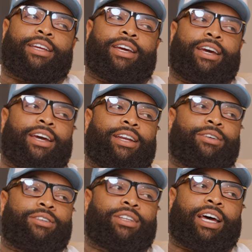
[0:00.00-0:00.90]
Yeah, and it
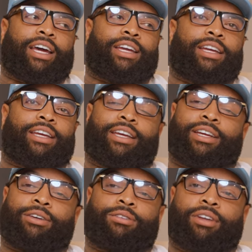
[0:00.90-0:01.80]
was like,
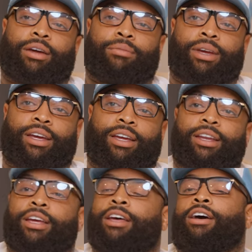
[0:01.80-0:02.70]
he was like,
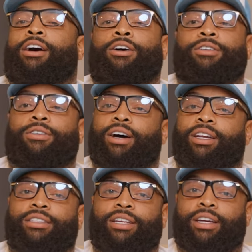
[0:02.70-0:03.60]
man, I don't know how
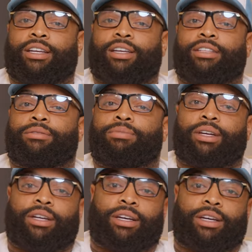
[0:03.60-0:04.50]
to say this,
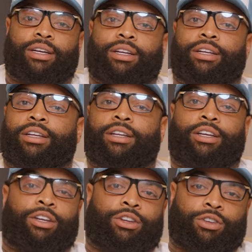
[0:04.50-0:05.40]
but,
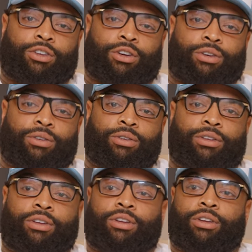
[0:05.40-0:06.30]
you know,
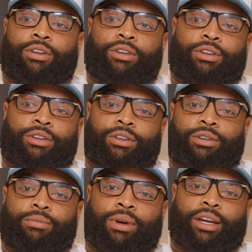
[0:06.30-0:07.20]

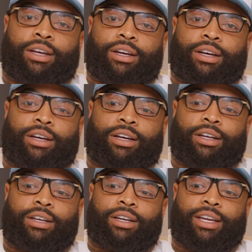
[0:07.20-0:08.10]
you might,
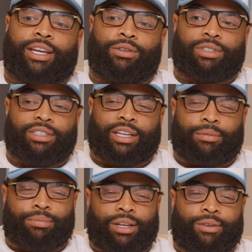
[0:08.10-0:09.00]
he was just
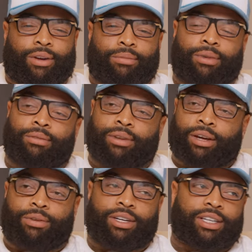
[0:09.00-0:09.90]
like beating around, but I'm
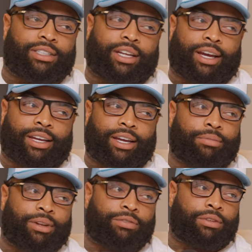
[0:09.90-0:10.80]
like, what is it? I can't
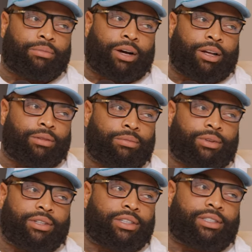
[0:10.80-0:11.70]
play football no
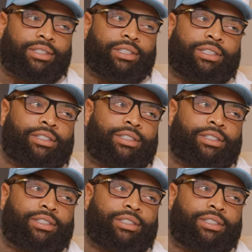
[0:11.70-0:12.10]
more. Just